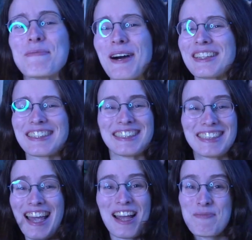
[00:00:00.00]
but
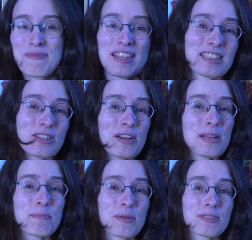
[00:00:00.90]
yeah, so
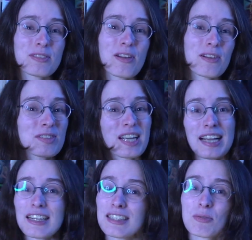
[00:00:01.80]
in personal,
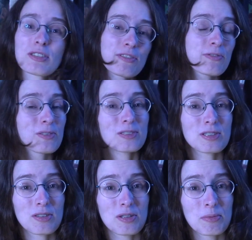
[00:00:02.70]
it was a
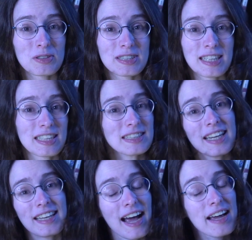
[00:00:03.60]
focus on the Boursiers
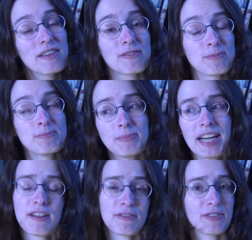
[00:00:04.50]
and I've
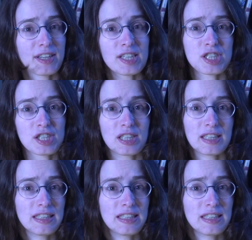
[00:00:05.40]
mainly finished